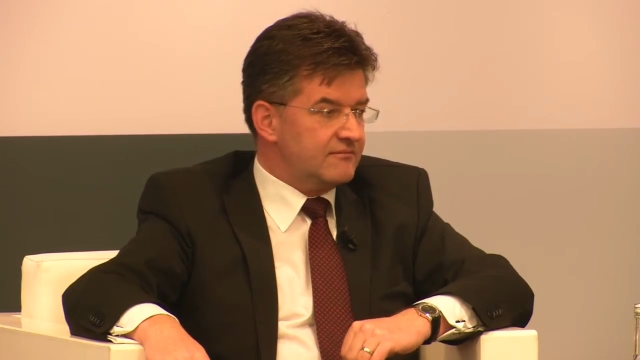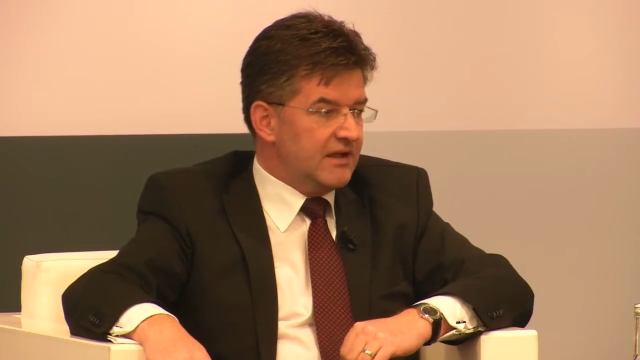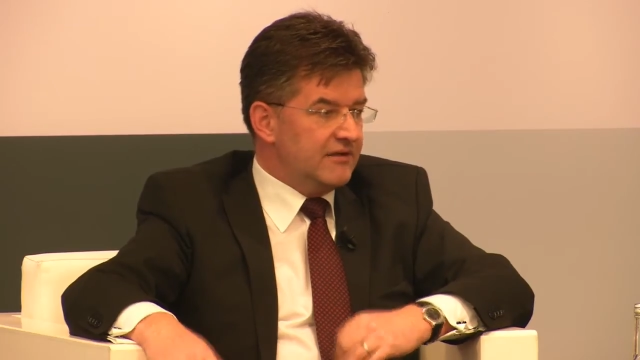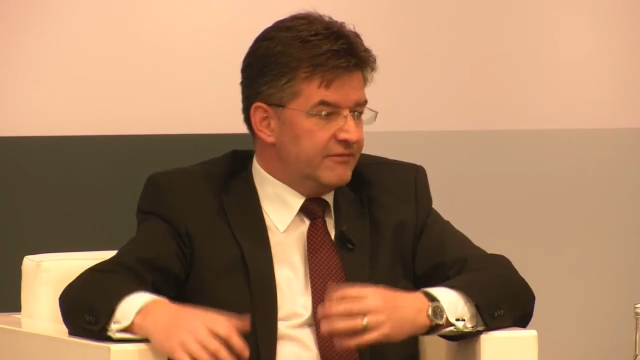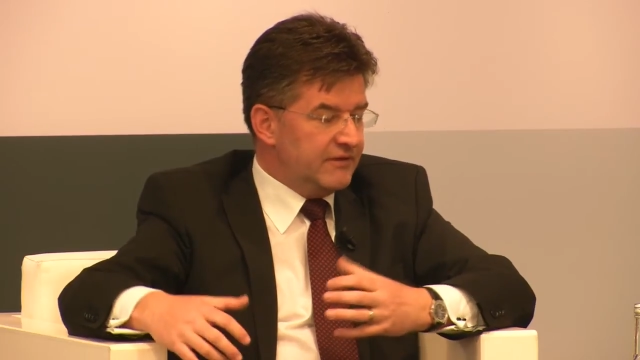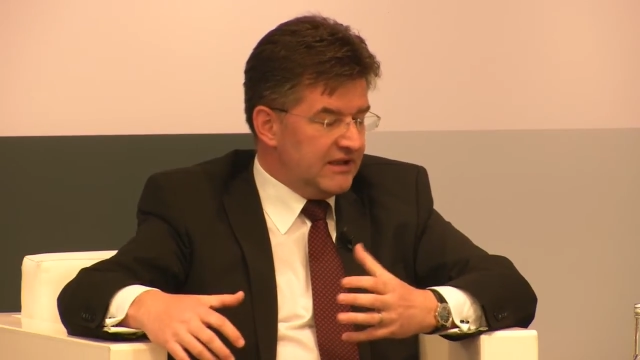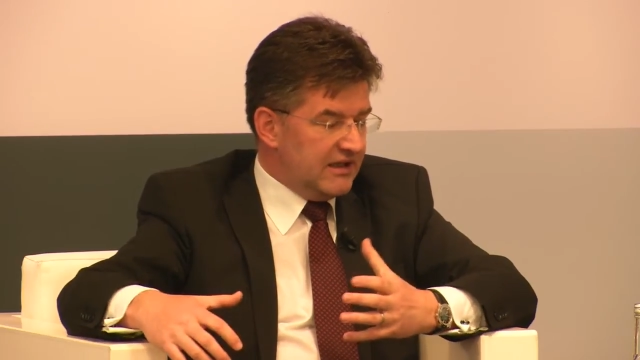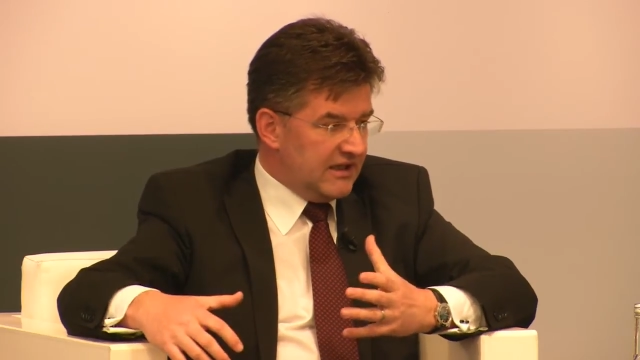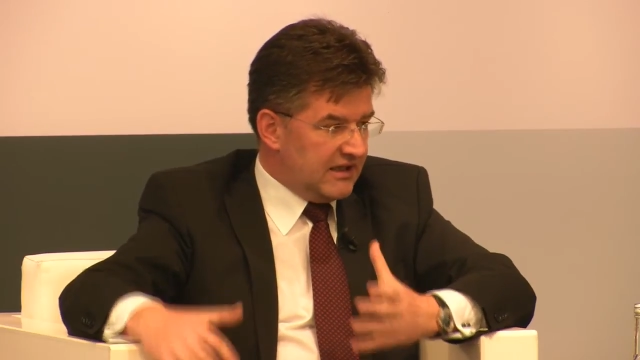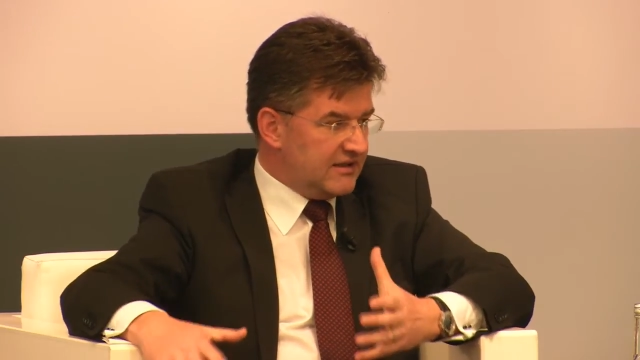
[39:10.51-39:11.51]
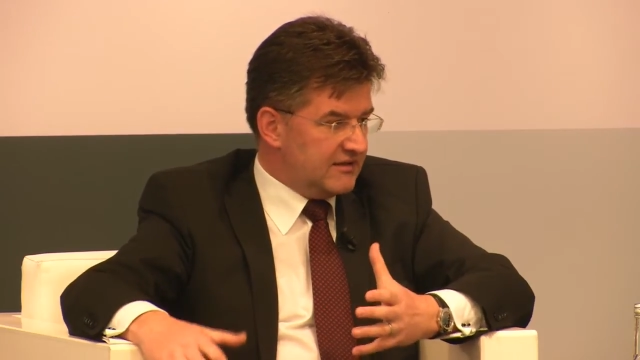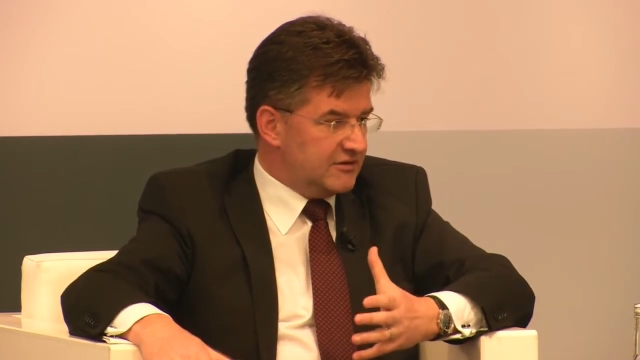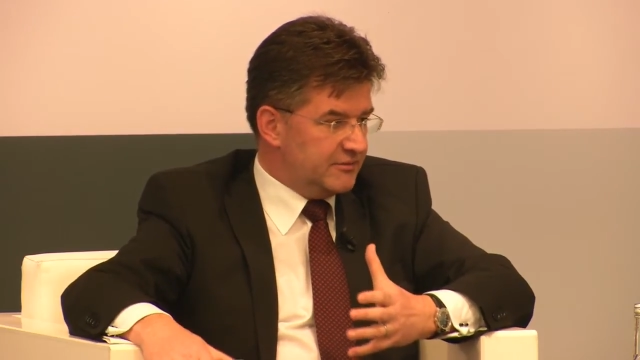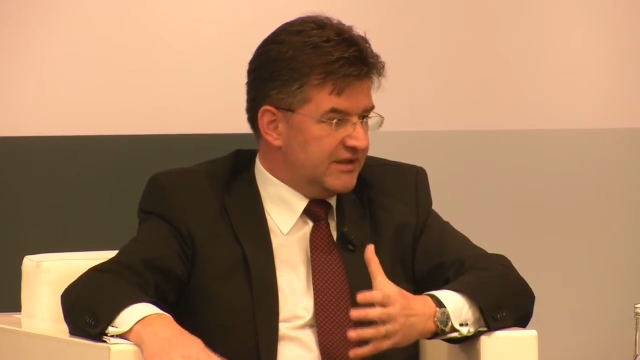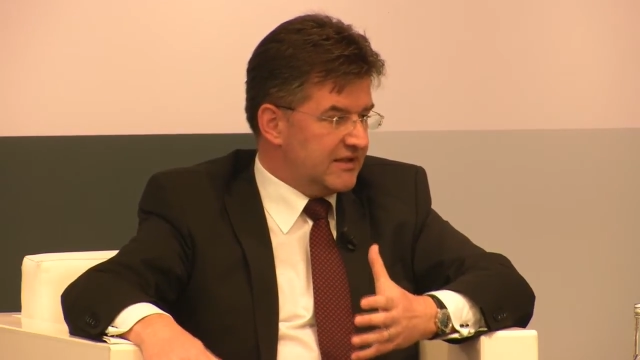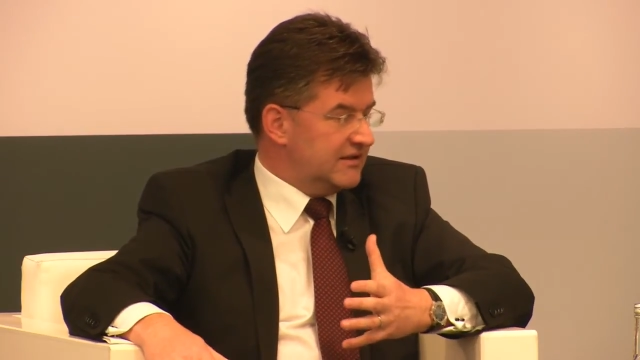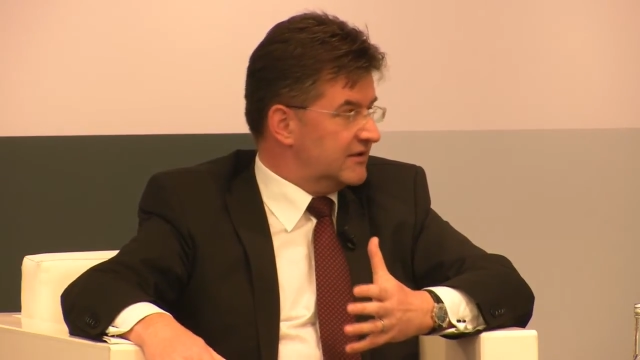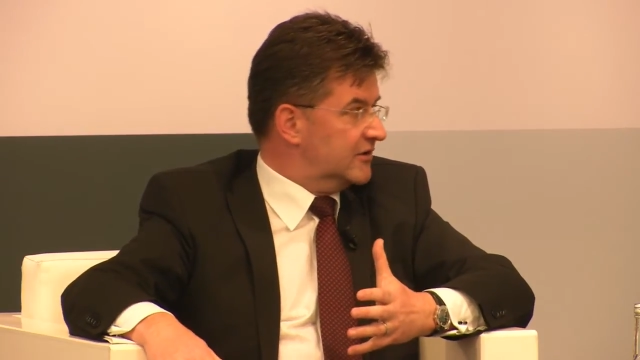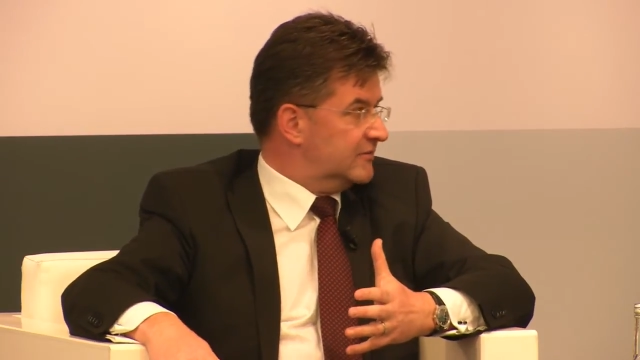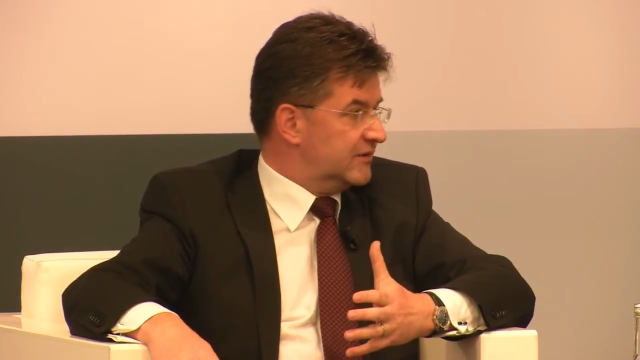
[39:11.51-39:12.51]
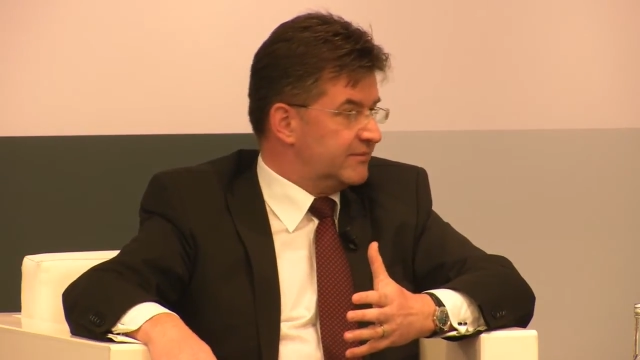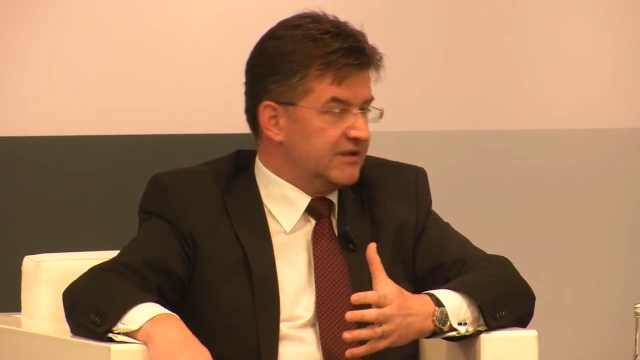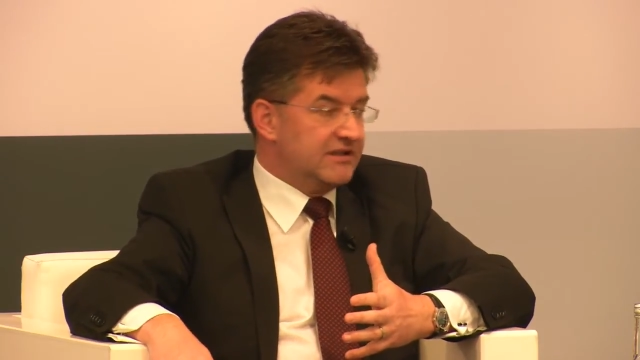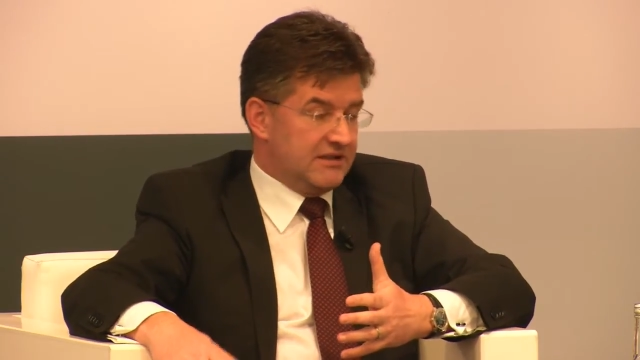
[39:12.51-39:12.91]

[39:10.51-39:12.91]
If we are to be a real global player,